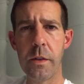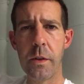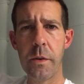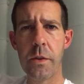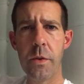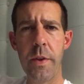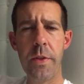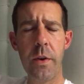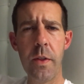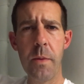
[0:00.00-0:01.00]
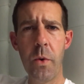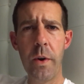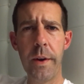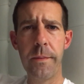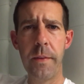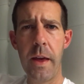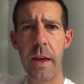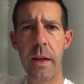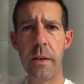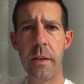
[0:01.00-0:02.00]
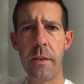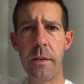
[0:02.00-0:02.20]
So it's 3:30 in the morning, and